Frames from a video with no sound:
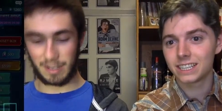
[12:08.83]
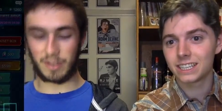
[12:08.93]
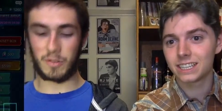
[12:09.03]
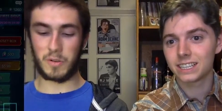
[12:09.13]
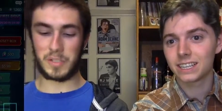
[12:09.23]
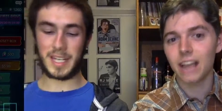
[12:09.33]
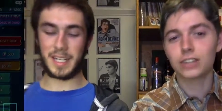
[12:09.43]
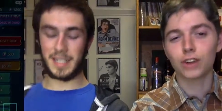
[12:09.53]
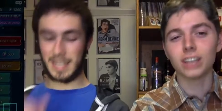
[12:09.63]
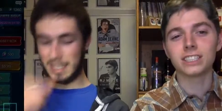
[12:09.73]
Speaker 1: Cool. I
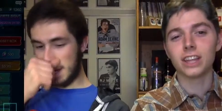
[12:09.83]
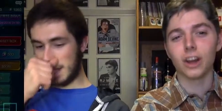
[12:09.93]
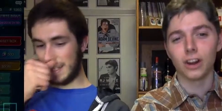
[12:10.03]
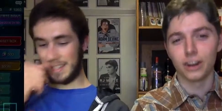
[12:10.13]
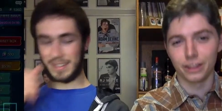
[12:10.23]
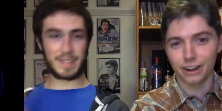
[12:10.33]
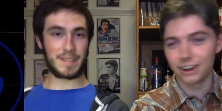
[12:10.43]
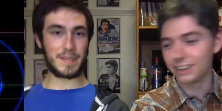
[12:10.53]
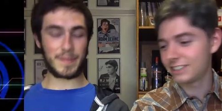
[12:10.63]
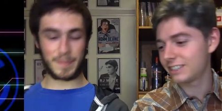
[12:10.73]
trusted the heart of the
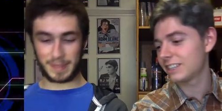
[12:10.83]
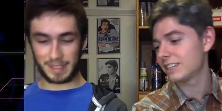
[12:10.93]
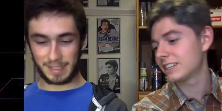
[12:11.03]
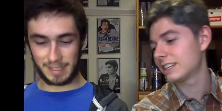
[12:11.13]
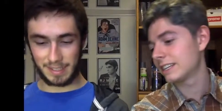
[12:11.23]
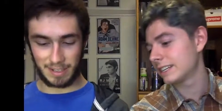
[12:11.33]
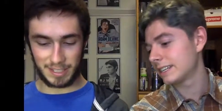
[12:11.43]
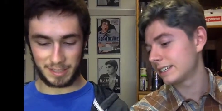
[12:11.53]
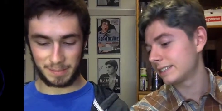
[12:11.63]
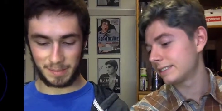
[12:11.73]
cards.
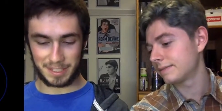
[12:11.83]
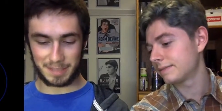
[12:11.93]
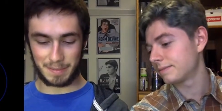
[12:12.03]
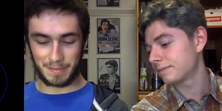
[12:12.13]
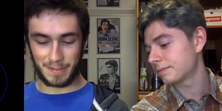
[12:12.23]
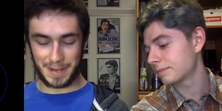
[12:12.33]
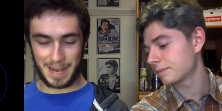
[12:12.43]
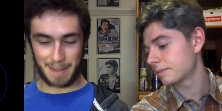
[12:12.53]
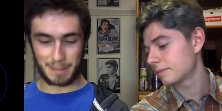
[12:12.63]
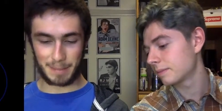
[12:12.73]
Awesome, awesome. I'm very
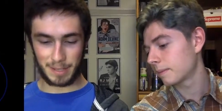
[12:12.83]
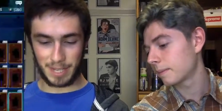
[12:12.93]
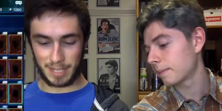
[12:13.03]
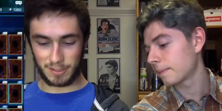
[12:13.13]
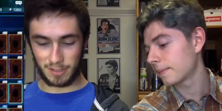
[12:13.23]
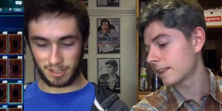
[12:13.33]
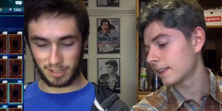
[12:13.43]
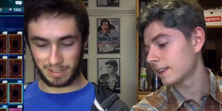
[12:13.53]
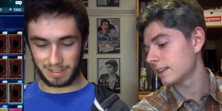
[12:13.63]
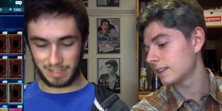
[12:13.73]
happy about that draw.
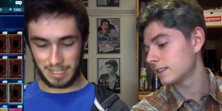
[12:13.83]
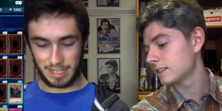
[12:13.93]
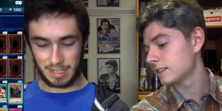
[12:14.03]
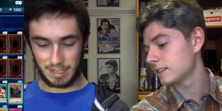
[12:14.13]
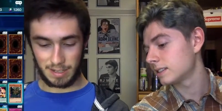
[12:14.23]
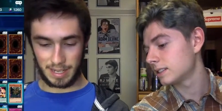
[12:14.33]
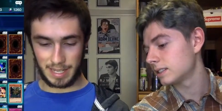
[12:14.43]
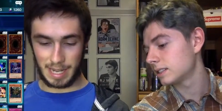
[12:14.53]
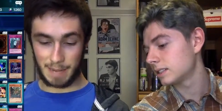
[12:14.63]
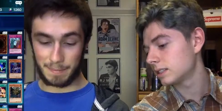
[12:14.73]
Alright,
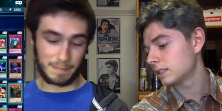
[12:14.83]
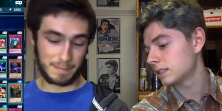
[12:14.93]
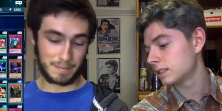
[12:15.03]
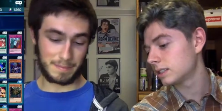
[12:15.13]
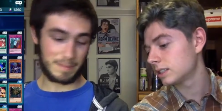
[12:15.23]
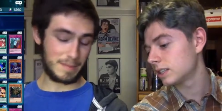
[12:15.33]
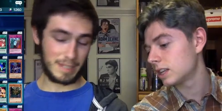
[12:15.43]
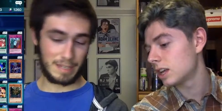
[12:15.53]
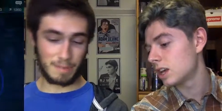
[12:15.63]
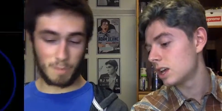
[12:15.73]
then I'm
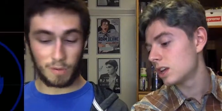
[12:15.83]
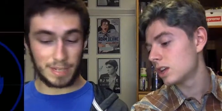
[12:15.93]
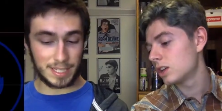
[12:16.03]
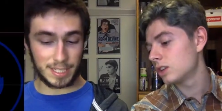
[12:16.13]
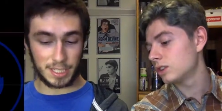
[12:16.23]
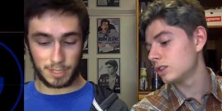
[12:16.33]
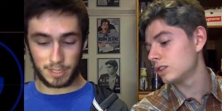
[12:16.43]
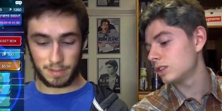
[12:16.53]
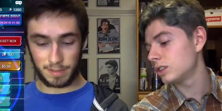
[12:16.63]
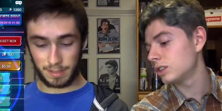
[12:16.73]
even more reason to
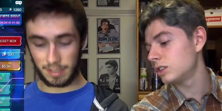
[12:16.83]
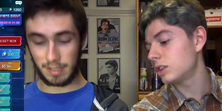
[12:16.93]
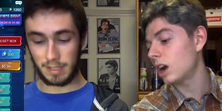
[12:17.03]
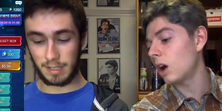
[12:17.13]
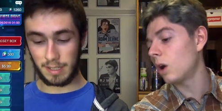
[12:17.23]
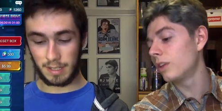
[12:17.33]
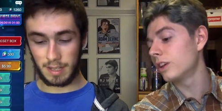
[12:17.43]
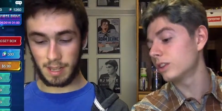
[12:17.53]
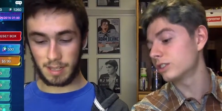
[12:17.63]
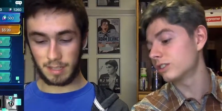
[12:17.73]
switch. You got all the
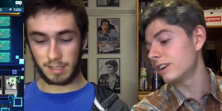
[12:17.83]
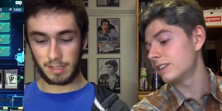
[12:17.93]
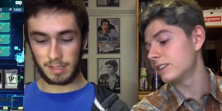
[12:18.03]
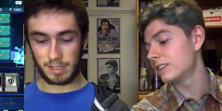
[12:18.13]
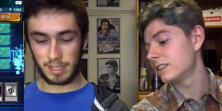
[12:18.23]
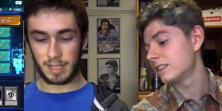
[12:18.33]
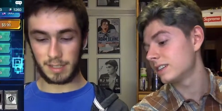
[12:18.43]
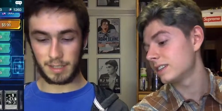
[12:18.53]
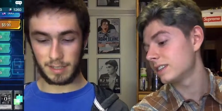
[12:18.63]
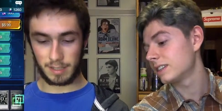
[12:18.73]
ultra rares. Yeah.
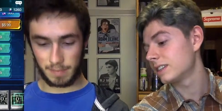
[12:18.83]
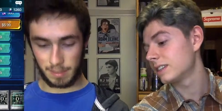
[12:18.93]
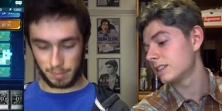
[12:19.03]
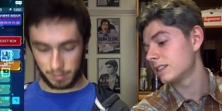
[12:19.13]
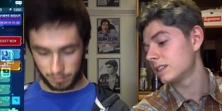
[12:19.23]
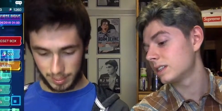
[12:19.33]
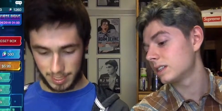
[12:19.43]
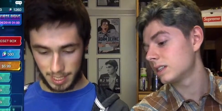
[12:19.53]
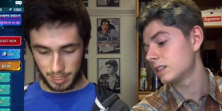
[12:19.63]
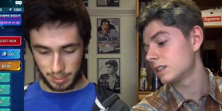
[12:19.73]
Maybe i will
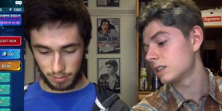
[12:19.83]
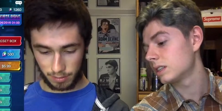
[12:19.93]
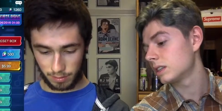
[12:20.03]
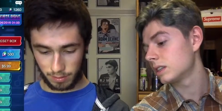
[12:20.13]
reset it soon